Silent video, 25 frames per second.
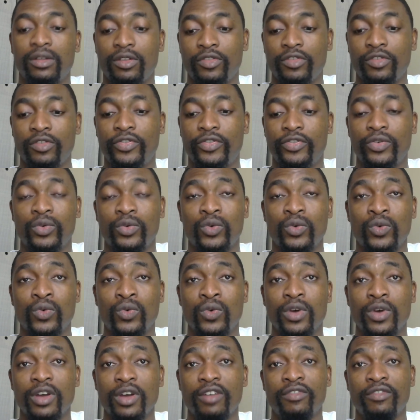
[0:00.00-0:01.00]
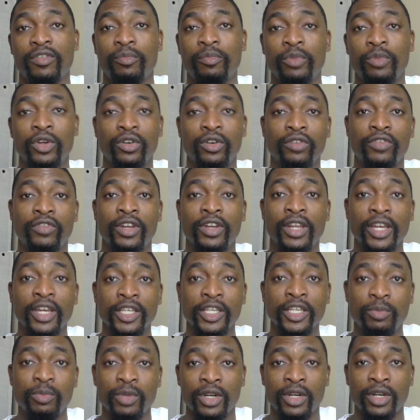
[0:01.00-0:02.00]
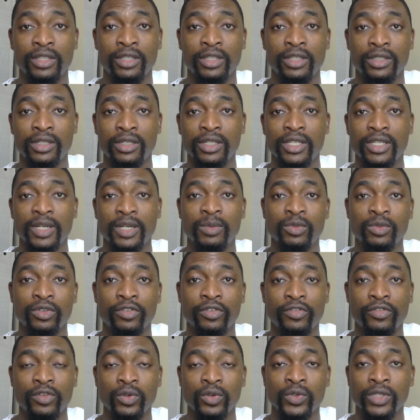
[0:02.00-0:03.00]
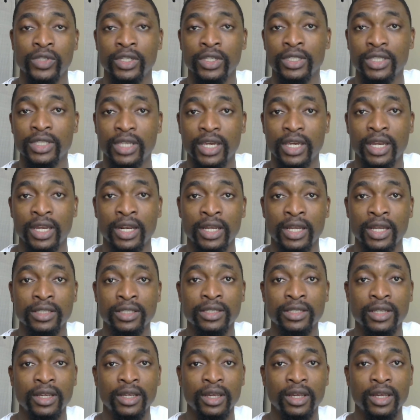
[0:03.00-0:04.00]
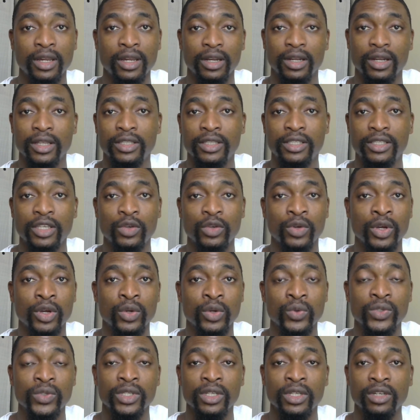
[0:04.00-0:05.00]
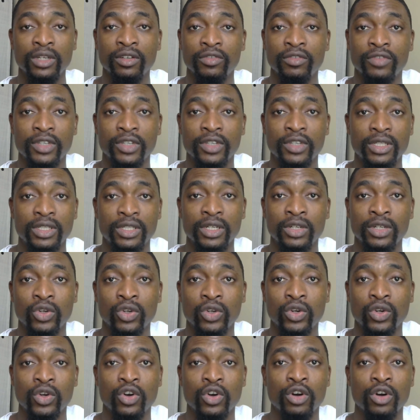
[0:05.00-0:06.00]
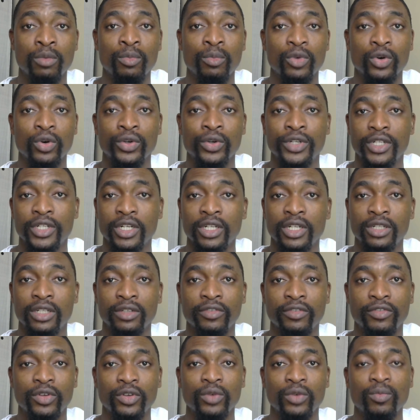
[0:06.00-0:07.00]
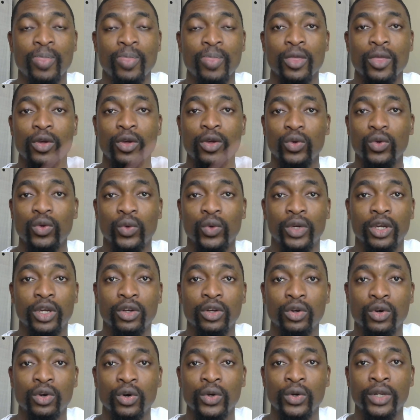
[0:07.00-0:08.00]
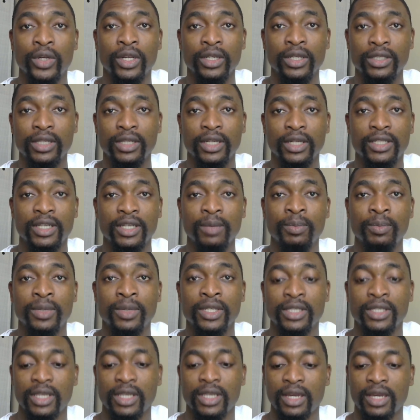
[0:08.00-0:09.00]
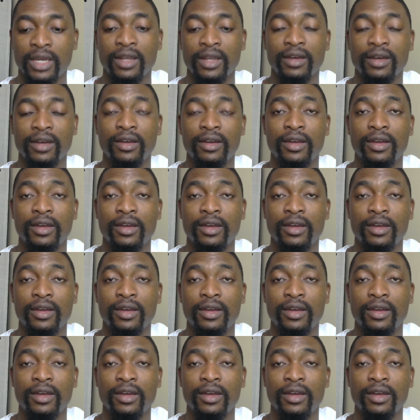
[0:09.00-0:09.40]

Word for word: if you have a bit of an experience in terms of using scanners, let's say you are using investing dot com or TradingView, you can go there, set up the scanner,